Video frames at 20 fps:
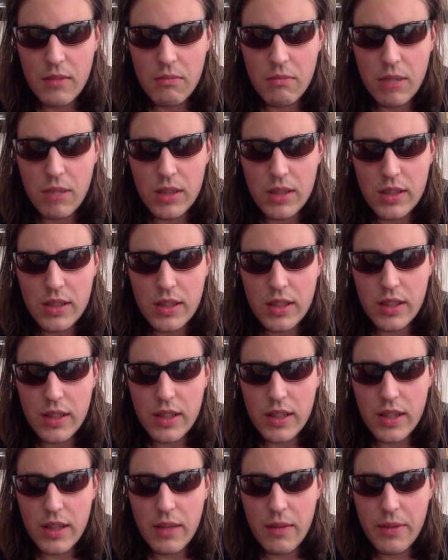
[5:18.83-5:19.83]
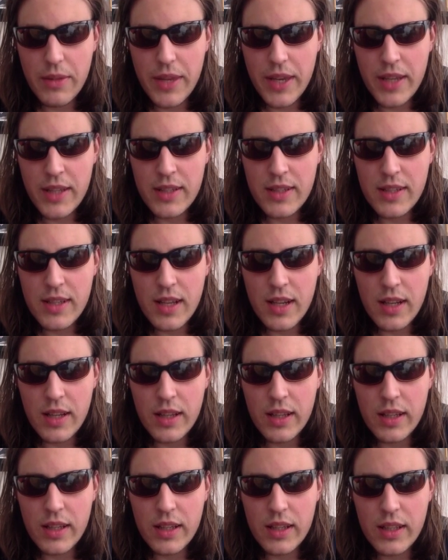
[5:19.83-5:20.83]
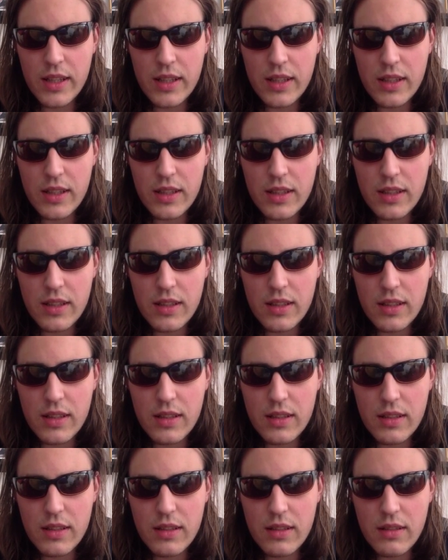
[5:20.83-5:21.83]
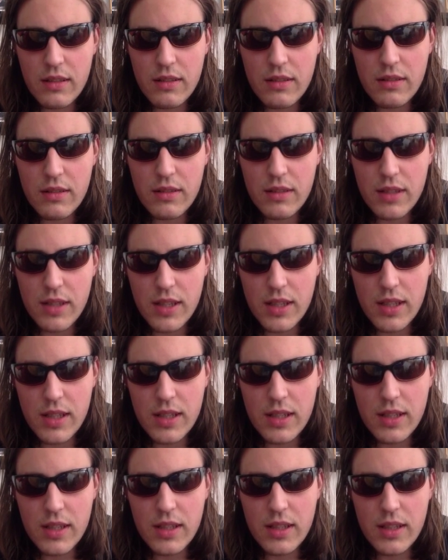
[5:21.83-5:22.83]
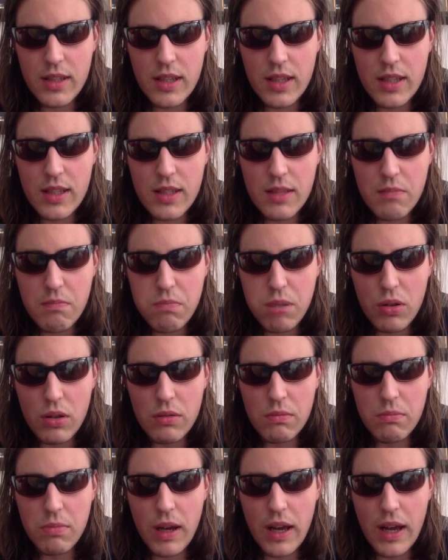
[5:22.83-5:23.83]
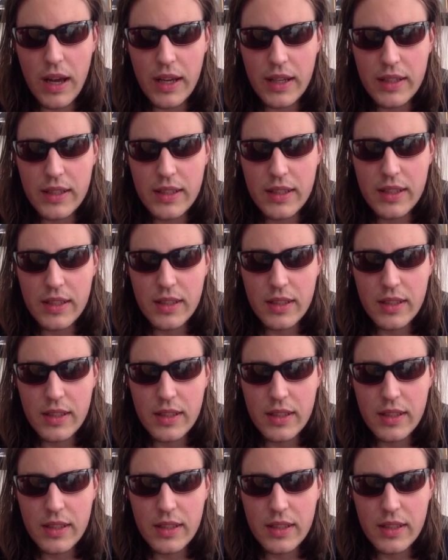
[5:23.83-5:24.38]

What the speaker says: then suddenly he gets pulled back.